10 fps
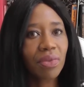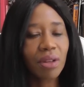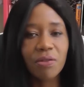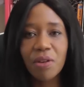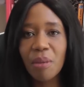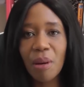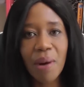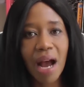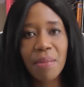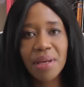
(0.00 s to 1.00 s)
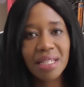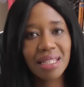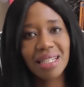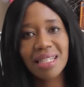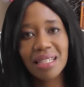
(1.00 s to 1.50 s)
Female prime
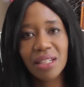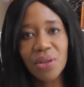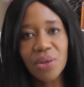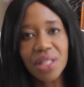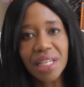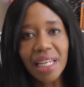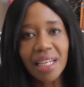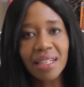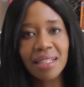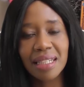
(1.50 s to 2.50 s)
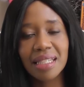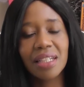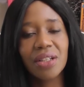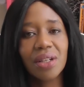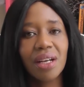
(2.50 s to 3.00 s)
ministers in New Zealand,
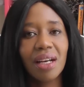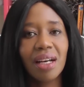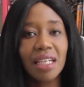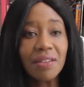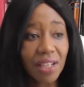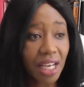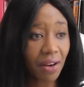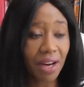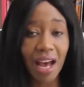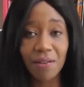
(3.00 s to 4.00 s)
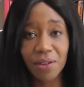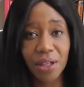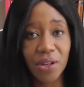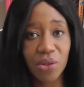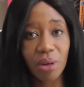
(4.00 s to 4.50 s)
etc. Even here in
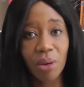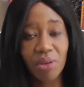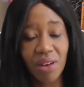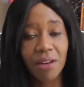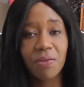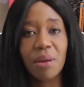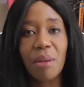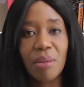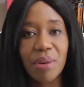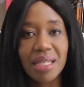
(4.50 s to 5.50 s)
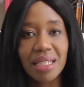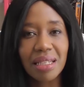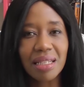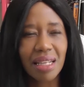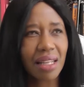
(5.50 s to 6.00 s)
Africa as well, we've had female
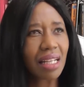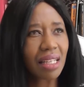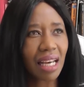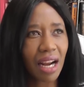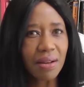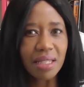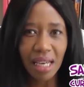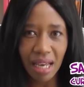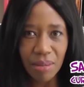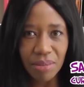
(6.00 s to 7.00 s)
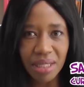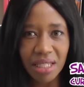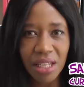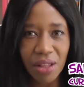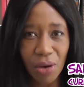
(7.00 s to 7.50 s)
presidents. I think the current incumbent
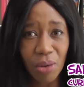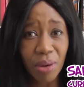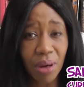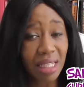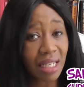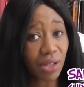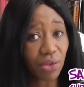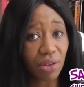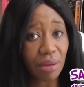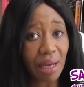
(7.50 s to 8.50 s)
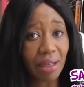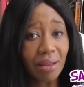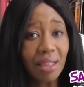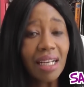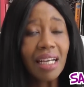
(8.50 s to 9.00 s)
in Ethiopia right now is
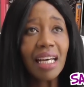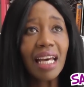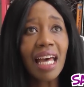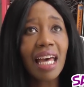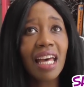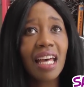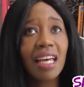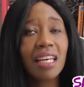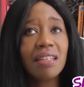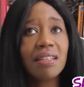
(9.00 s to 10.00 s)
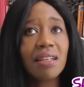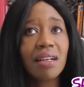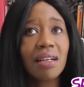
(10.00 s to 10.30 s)
female. And